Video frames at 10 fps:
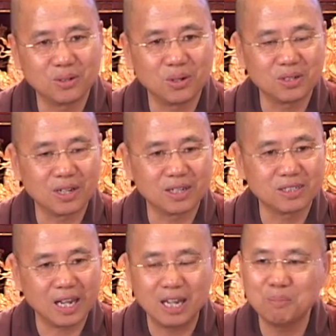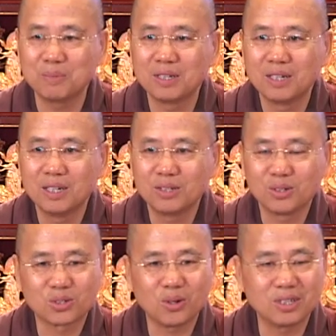heard a tape,
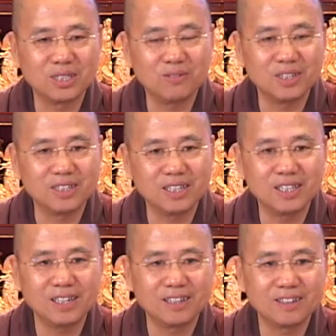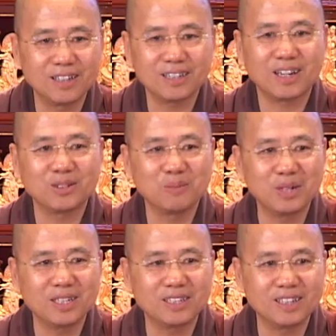you saw a DVD, and that's how you
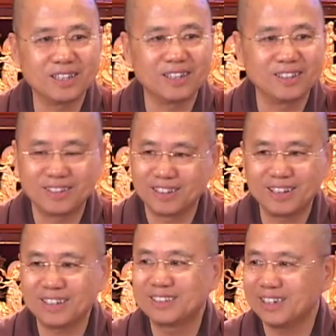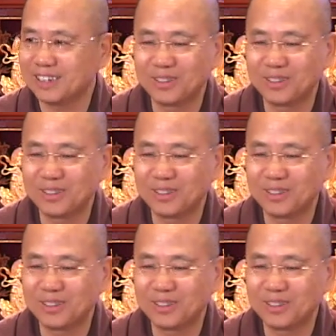meditate, and that's it.